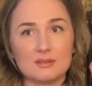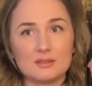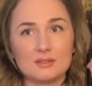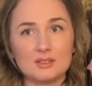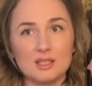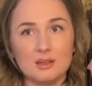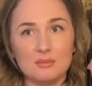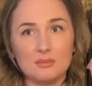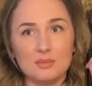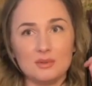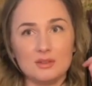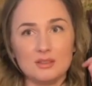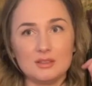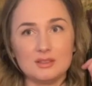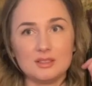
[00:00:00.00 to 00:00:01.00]
tap,
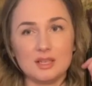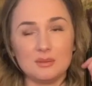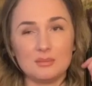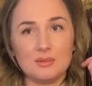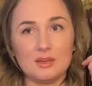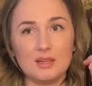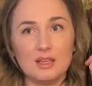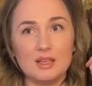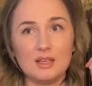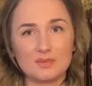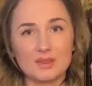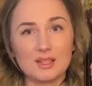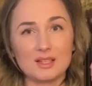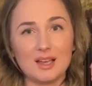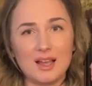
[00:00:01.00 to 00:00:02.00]
tap.
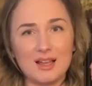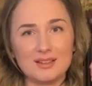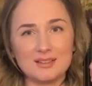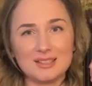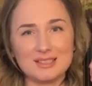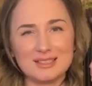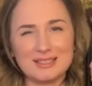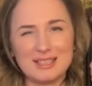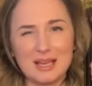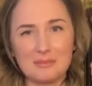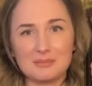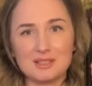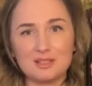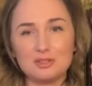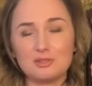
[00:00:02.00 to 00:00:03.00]
And let's name
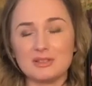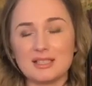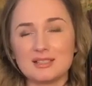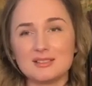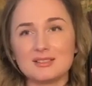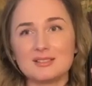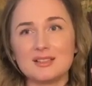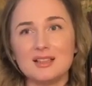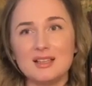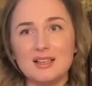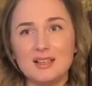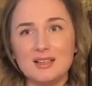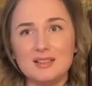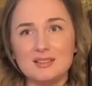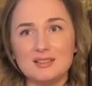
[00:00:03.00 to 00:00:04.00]
the strings.
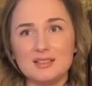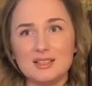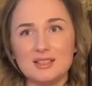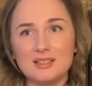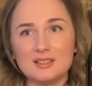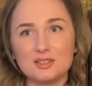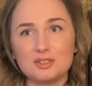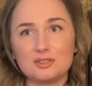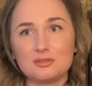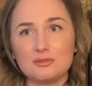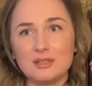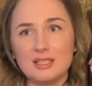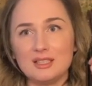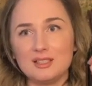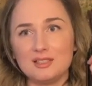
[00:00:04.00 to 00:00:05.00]
D
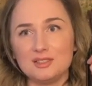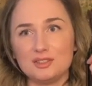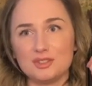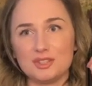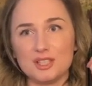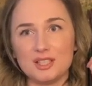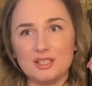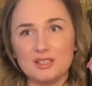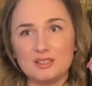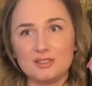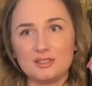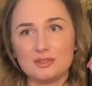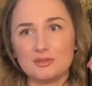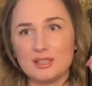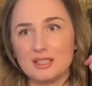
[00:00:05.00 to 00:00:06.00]
string, G
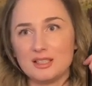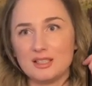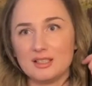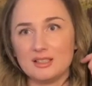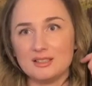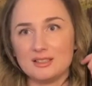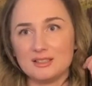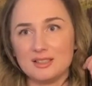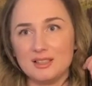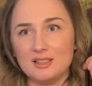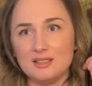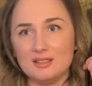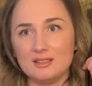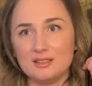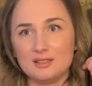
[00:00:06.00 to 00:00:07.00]
string, C
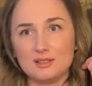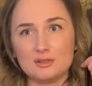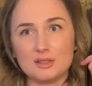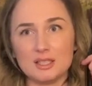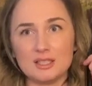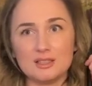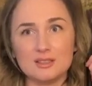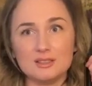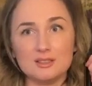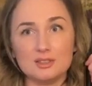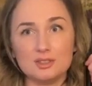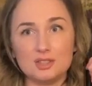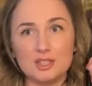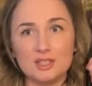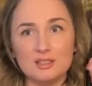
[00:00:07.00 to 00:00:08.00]
string,
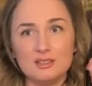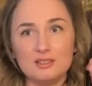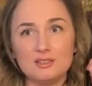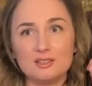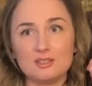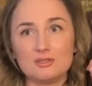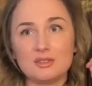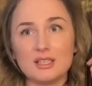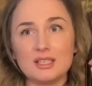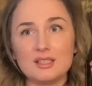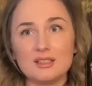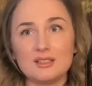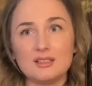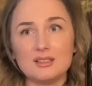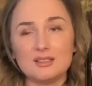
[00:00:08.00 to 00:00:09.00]
G string,
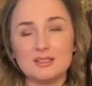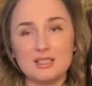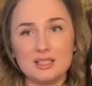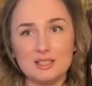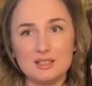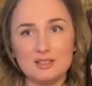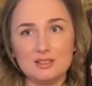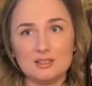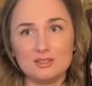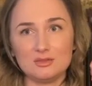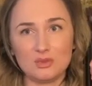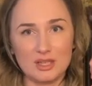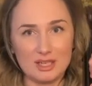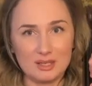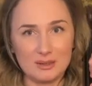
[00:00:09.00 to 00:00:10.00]
D
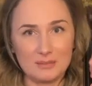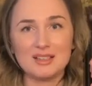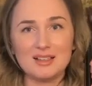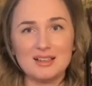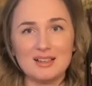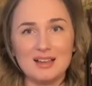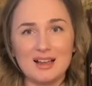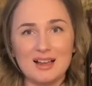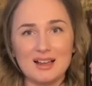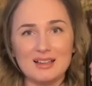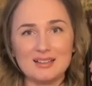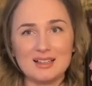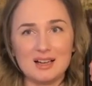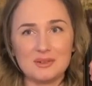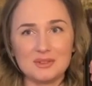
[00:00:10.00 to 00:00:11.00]
string.
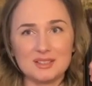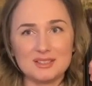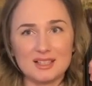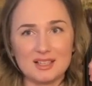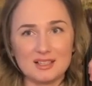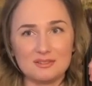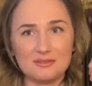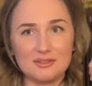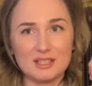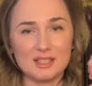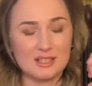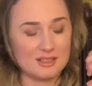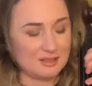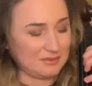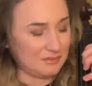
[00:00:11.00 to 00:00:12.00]
And now the second
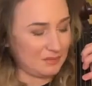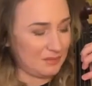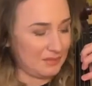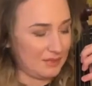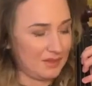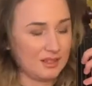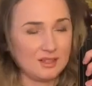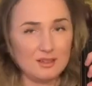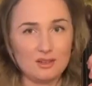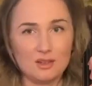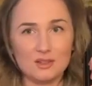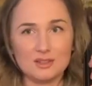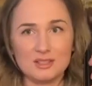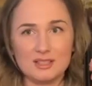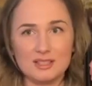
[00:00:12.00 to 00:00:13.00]
finger.
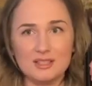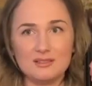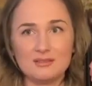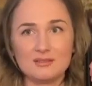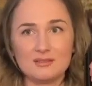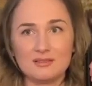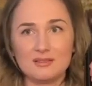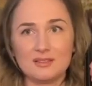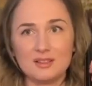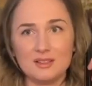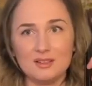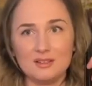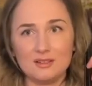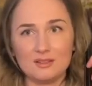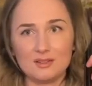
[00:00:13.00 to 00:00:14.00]
On the D,
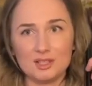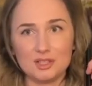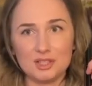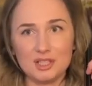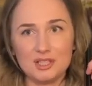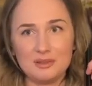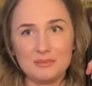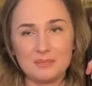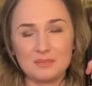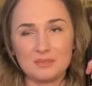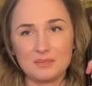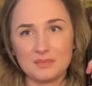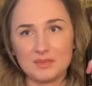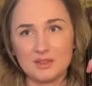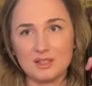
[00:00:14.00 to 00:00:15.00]
on a G,
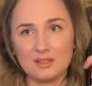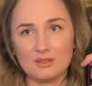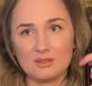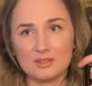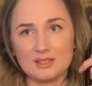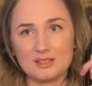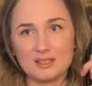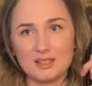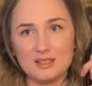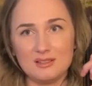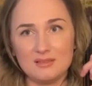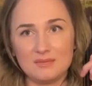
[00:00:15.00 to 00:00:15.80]
on a C,